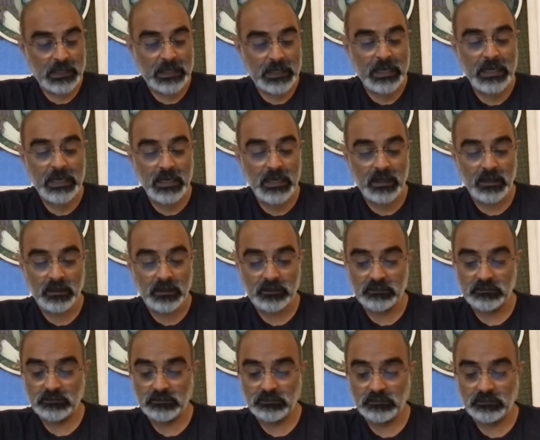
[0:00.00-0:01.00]
kill
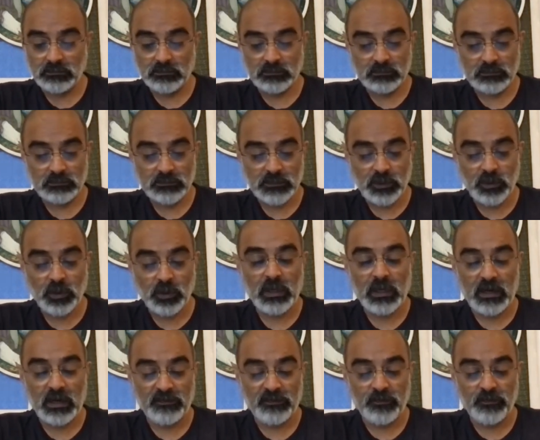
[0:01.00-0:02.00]
your
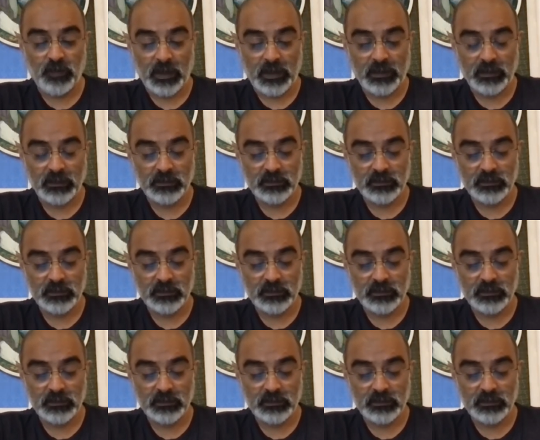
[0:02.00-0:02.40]
loved one.